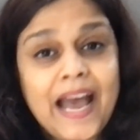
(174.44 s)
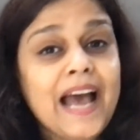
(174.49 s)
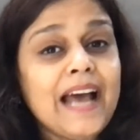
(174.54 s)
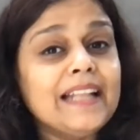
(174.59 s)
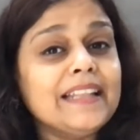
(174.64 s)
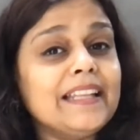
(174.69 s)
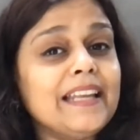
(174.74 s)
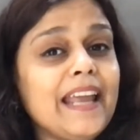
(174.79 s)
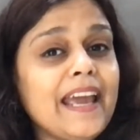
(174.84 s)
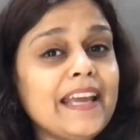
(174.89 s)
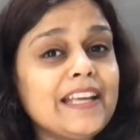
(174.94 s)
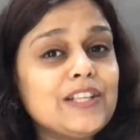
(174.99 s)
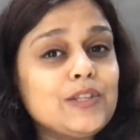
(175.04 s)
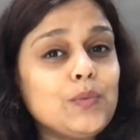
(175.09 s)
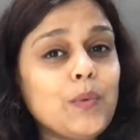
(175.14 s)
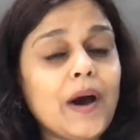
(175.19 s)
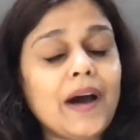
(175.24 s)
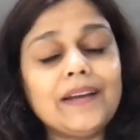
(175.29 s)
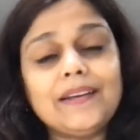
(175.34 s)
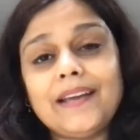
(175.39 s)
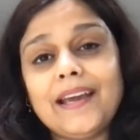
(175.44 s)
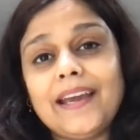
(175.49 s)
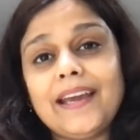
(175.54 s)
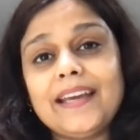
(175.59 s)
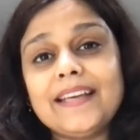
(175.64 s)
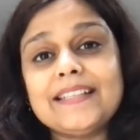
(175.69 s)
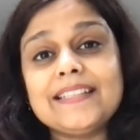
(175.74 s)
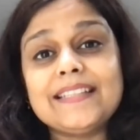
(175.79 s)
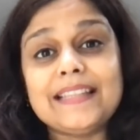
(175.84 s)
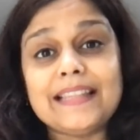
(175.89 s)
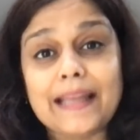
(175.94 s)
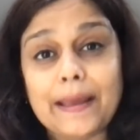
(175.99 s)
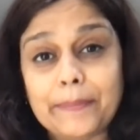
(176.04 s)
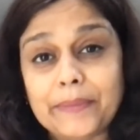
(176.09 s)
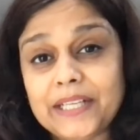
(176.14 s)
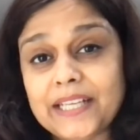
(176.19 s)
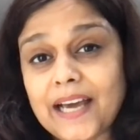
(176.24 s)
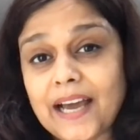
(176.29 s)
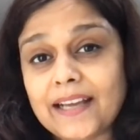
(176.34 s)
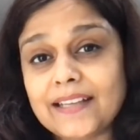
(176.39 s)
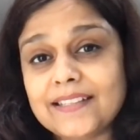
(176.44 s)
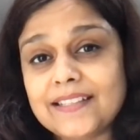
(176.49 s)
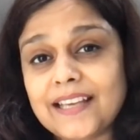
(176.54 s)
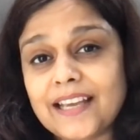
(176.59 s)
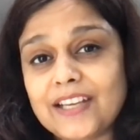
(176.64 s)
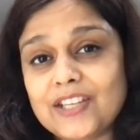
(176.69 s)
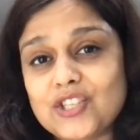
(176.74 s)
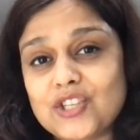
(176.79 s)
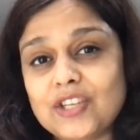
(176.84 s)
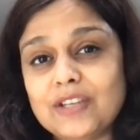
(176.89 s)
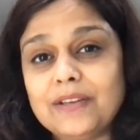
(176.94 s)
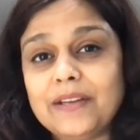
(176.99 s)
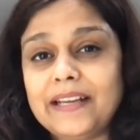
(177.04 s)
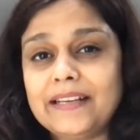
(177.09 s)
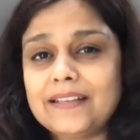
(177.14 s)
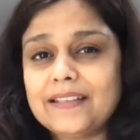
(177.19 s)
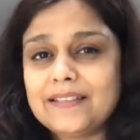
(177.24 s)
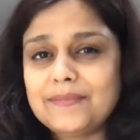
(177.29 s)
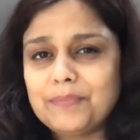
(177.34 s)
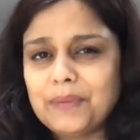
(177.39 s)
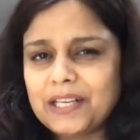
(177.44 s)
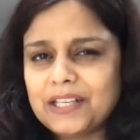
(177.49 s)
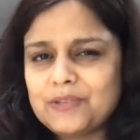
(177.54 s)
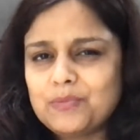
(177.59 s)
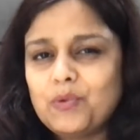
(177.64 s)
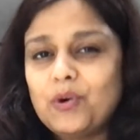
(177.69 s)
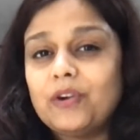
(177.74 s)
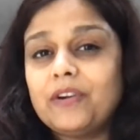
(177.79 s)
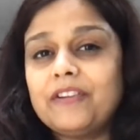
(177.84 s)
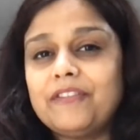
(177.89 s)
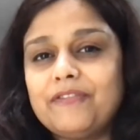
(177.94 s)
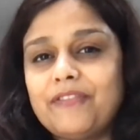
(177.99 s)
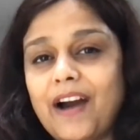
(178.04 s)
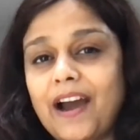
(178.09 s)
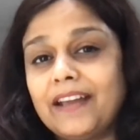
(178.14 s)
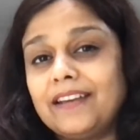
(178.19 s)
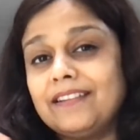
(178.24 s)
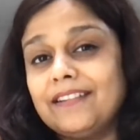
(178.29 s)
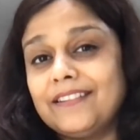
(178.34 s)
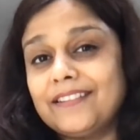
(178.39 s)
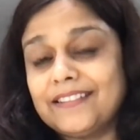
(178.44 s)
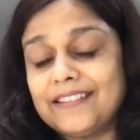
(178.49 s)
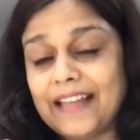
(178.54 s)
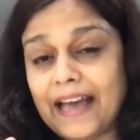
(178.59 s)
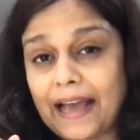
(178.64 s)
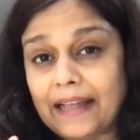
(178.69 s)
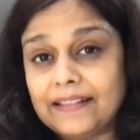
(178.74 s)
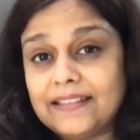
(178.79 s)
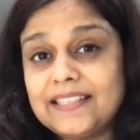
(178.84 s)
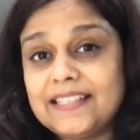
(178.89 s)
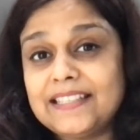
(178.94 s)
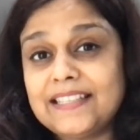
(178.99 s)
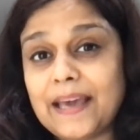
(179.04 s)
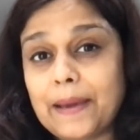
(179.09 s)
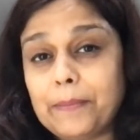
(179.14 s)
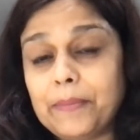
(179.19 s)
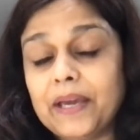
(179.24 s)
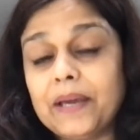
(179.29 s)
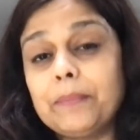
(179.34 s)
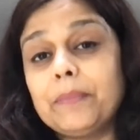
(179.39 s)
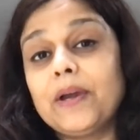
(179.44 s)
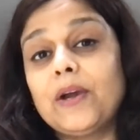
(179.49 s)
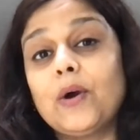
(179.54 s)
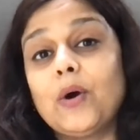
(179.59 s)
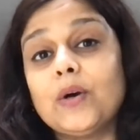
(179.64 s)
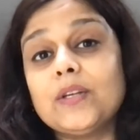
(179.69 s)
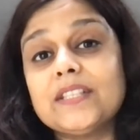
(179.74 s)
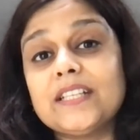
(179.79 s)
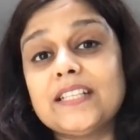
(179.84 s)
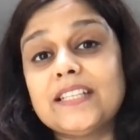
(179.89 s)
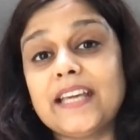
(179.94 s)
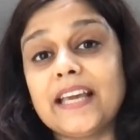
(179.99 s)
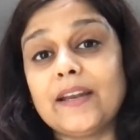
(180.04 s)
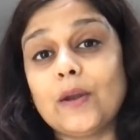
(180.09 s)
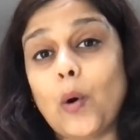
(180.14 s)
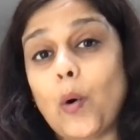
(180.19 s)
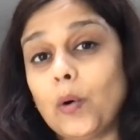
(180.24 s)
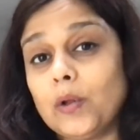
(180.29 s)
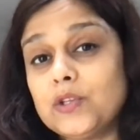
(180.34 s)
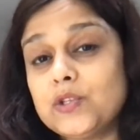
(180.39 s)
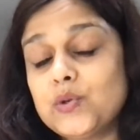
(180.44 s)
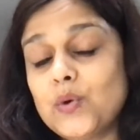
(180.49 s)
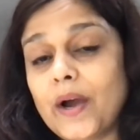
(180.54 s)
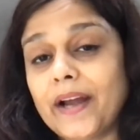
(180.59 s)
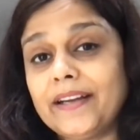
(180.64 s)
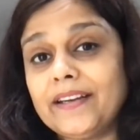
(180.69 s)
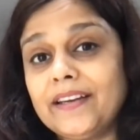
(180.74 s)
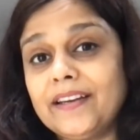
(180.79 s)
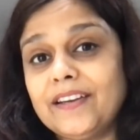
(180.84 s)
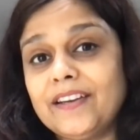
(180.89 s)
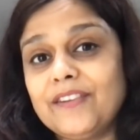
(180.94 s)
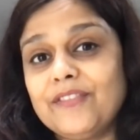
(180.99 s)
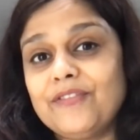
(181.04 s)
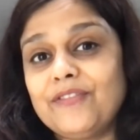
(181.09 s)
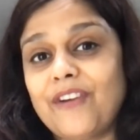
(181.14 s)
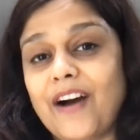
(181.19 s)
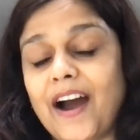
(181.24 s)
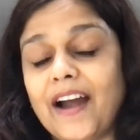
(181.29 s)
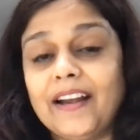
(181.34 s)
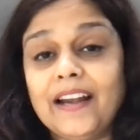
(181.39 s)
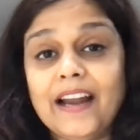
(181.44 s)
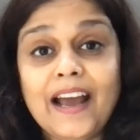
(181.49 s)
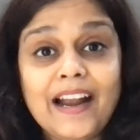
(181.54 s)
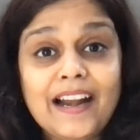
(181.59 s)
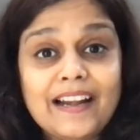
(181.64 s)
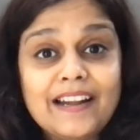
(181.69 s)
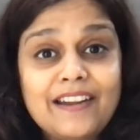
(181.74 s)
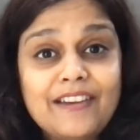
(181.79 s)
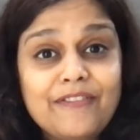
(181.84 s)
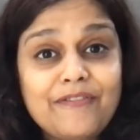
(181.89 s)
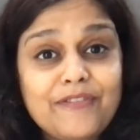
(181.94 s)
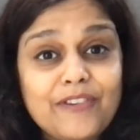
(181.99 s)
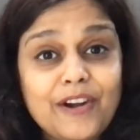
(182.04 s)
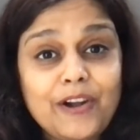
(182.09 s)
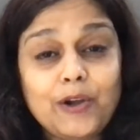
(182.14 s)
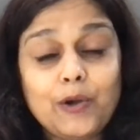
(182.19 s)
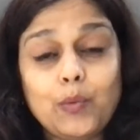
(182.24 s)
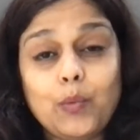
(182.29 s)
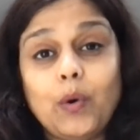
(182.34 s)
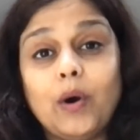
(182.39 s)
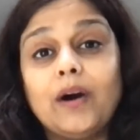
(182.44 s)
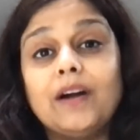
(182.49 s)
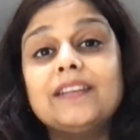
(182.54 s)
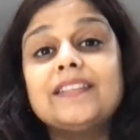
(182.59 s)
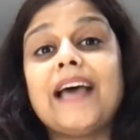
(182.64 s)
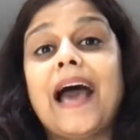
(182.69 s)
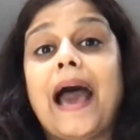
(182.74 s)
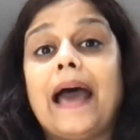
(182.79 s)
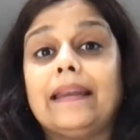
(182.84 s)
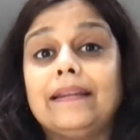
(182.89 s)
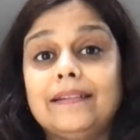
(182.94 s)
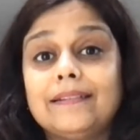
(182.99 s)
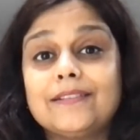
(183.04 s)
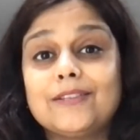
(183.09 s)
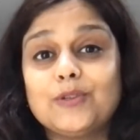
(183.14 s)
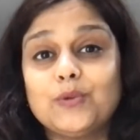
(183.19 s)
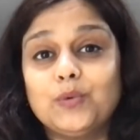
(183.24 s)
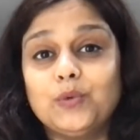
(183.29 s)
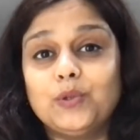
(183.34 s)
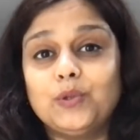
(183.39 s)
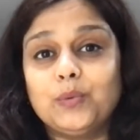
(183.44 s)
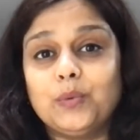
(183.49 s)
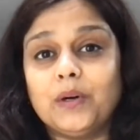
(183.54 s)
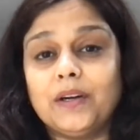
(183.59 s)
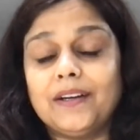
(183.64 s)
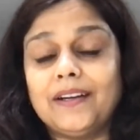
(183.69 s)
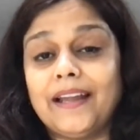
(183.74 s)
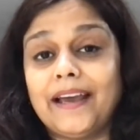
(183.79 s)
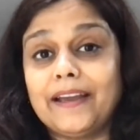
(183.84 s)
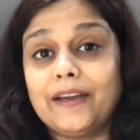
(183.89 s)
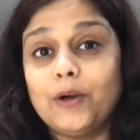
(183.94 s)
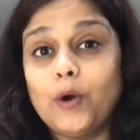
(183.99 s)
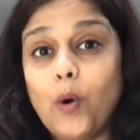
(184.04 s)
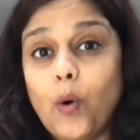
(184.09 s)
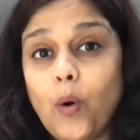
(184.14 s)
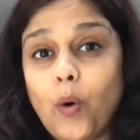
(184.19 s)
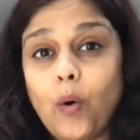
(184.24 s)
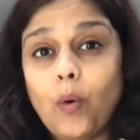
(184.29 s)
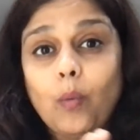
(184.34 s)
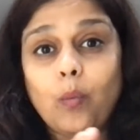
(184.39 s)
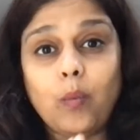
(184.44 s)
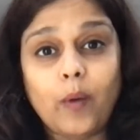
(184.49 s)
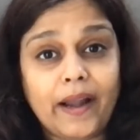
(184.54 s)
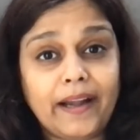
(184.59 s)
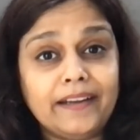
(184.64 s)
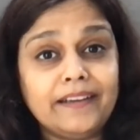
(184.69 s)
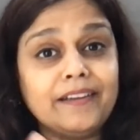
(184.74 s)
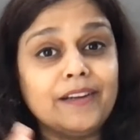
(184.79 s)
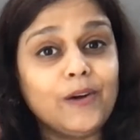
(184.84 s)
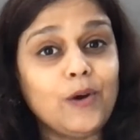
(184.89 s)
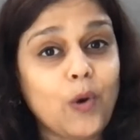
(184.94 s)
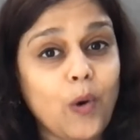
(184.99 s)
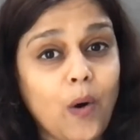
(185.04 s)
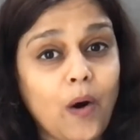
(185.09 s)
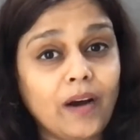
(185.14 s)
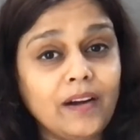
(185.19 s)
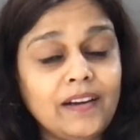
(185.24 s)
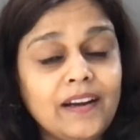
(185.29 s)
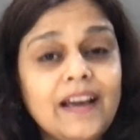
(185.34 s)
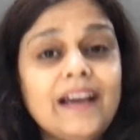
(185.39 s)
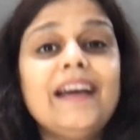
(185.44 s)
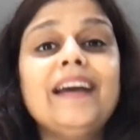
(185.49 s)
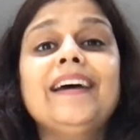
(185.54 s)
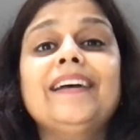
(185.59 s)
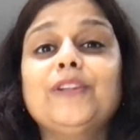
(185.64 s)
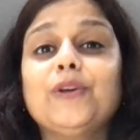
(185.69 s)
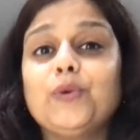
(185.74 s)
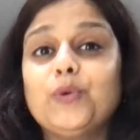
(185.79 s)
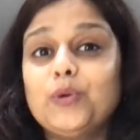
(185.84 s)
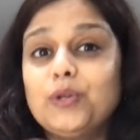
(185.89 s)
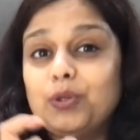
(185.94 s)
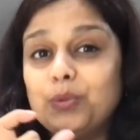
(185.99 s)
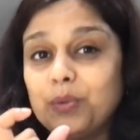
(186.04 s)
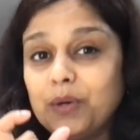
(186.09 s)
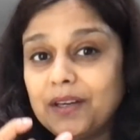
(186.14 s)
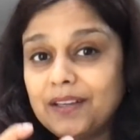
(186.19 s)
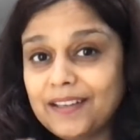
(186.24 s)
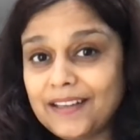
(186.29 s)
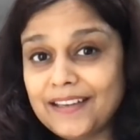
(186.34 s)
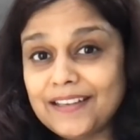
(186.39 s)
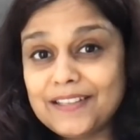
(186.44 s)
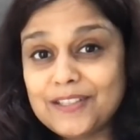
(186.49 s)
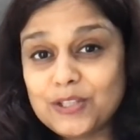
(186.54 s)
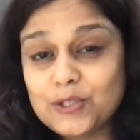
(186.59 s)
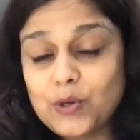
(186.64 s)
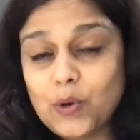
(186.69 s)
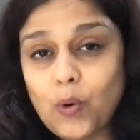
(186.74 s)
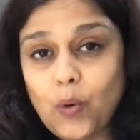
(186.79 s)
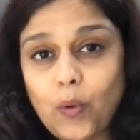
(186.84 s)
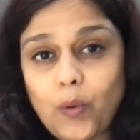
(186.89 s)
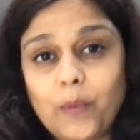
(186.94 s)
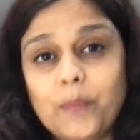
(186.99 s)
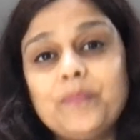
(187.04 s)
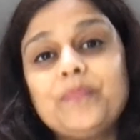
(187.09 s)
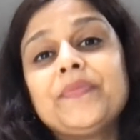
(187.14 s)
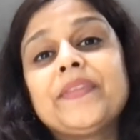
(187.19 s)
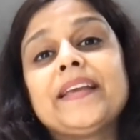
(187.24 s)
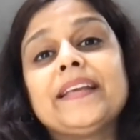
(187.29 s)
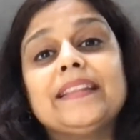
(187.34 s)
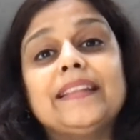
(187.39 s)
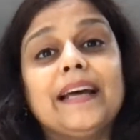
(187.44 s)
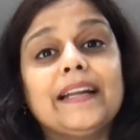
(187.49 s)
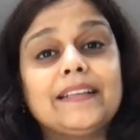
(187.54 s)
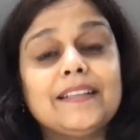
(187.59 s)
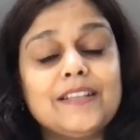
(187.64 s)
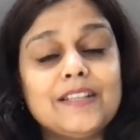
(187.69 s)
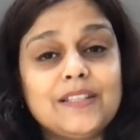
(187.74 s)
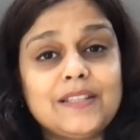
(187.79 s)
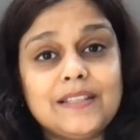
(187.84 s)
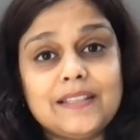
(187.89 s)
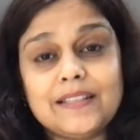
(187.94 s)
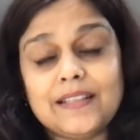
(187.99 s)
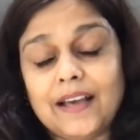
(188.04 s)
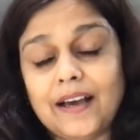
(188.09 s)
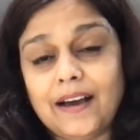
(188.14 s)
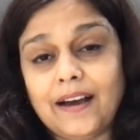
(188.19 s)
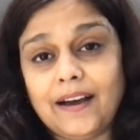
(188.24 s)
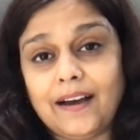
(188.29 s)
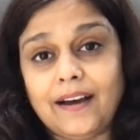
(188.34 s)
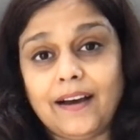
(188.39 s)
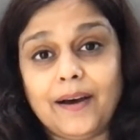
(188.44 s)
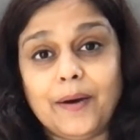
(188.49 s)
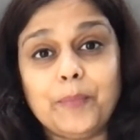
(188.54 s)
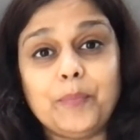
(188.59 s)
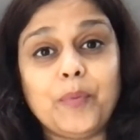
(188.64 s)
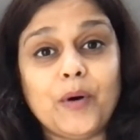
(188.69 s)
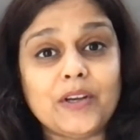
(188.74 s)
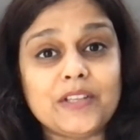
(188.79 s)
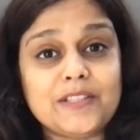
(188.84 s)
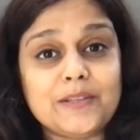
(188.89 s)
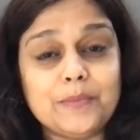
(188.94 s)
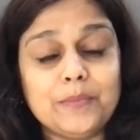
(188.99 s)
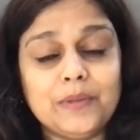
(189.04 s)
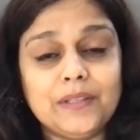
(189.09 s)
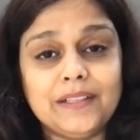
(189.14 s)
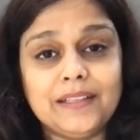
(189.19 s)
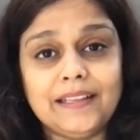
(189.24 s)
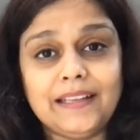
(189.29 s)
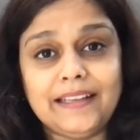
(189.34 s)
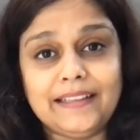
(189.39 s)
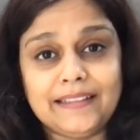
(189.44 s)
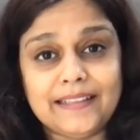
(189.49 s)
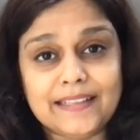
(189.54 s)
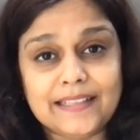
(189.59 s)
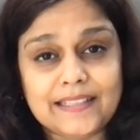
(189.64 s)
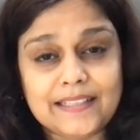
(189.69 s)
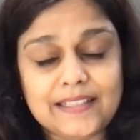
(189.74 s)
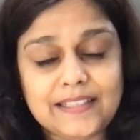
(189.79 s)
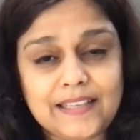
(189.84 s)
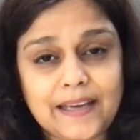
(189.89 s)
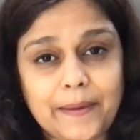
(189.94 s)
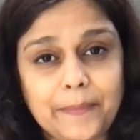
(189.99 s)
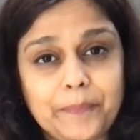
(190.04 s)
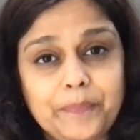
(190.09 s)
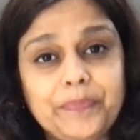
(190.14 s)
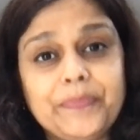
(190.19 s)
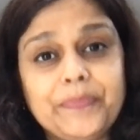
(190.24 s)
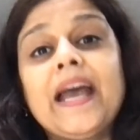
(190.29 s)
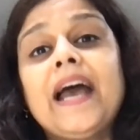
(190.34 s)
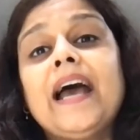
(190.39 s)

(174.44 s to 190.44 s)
The next one is lemmatization. It is much more refiner than stemming because it can also identify different words and its root word, like go, went, gone. The root word is go. That is possible in this step.